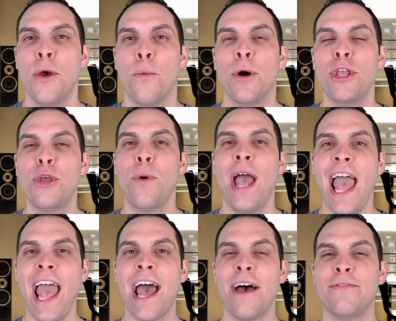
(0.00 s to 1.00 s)
what you
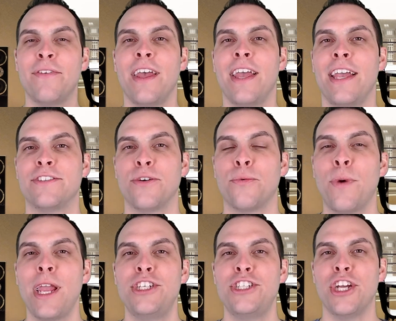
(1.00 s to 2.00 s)
have is a
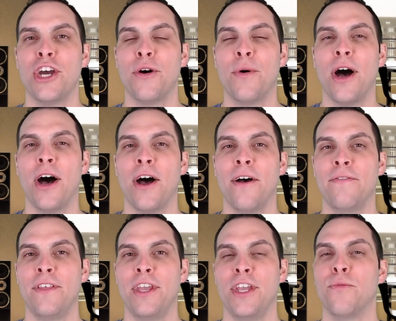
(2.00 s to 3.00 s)
ratio of
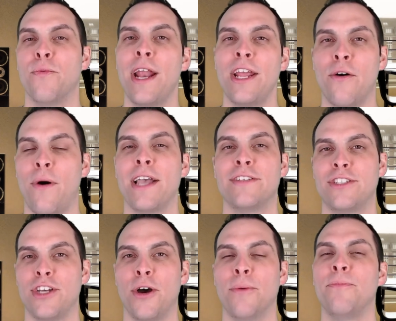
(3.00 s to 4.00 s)
the
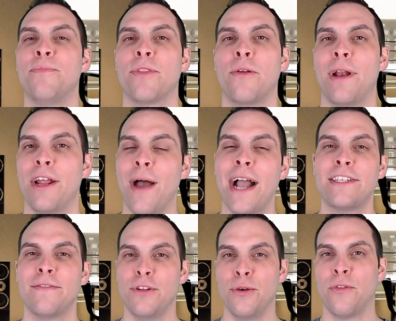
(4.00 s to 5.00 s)
radioisotope the
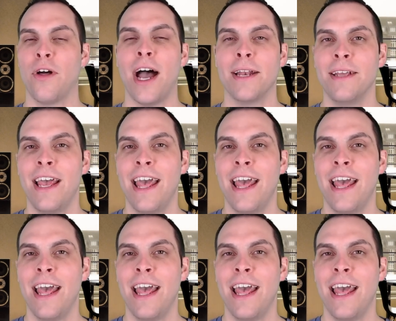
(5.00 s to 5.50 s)
radioactive nuclide,